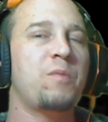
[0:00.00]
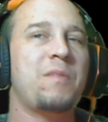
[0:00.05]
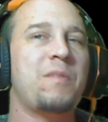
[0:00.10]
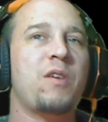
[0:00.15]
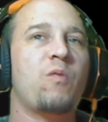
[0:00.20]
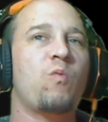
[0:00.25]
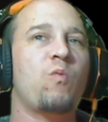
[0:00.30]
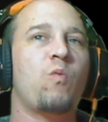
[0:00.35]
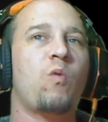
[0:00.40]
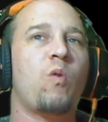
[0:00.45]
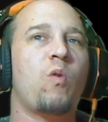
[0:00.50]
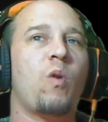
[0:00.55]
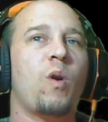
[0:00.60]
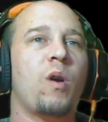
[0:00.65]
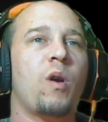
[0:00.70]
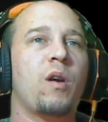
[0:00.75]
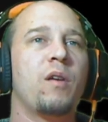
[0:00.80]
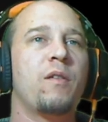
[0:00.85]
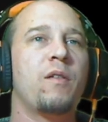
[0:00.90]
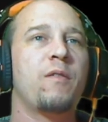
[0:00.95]
in
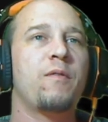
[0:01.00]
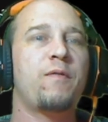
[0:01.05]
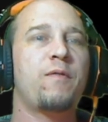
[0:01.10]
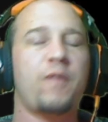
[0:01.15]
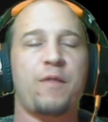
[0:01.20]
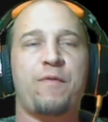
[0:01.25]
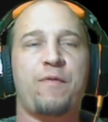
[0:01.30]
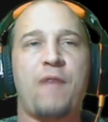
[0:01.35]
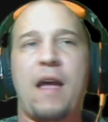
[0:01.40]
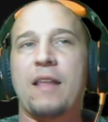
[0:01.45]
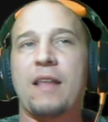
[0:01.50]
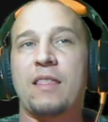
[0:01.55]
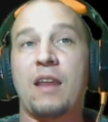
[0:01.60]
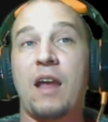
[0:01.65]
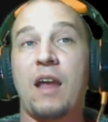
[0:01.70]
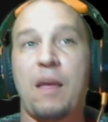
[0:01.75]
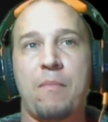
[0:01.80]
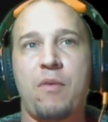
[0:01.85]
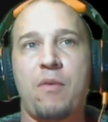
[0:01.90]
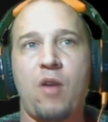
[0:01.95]
War for the fact that
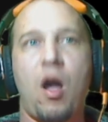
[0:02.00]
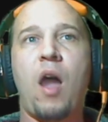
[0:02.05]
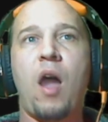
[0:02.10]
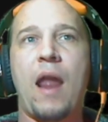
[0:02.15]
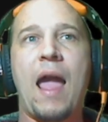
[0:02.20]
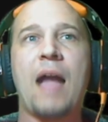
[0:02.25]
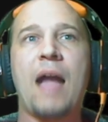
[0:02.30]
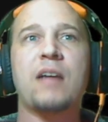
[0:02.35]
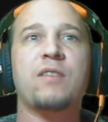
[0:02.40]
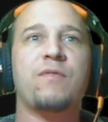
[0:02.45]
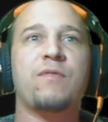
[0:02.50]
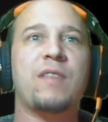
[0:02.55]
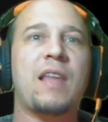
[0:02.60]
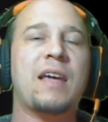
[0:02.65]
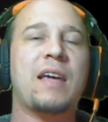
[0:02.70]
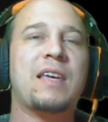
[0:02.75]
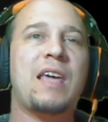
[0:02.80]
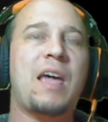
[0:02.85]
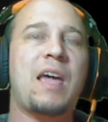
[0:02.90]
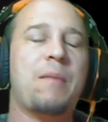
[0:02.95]
I am not active in
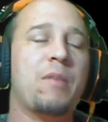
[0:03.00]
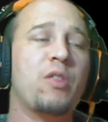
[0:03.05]
that game.